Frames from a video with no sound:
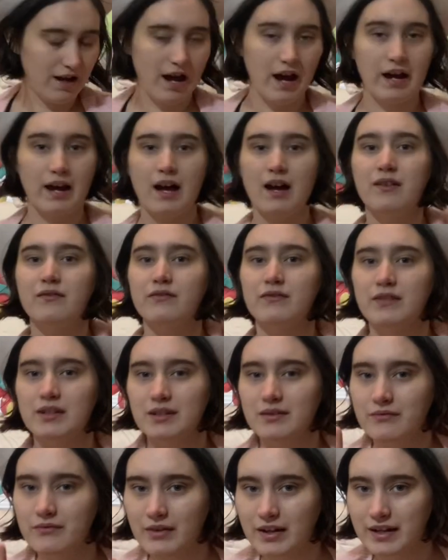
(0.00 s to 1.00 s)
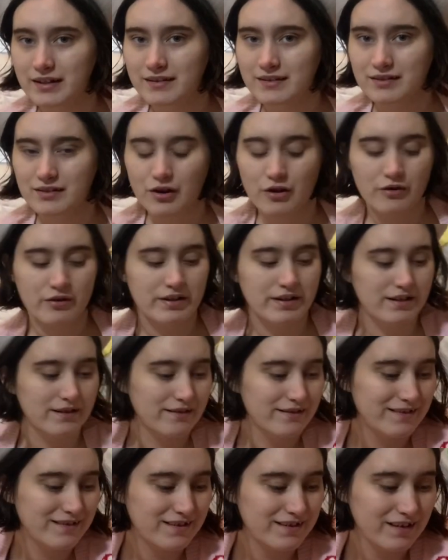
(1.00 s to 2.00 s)
I have, in fact, already
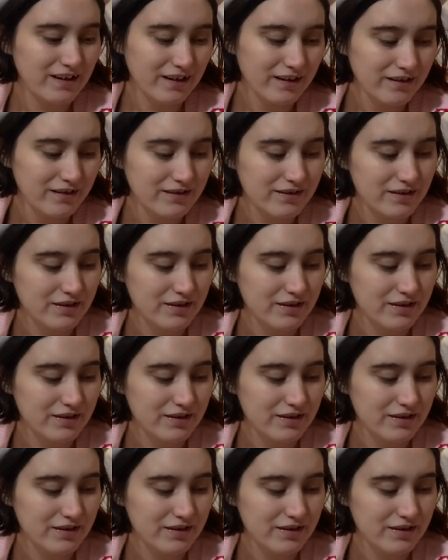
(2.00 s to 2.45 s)
skinned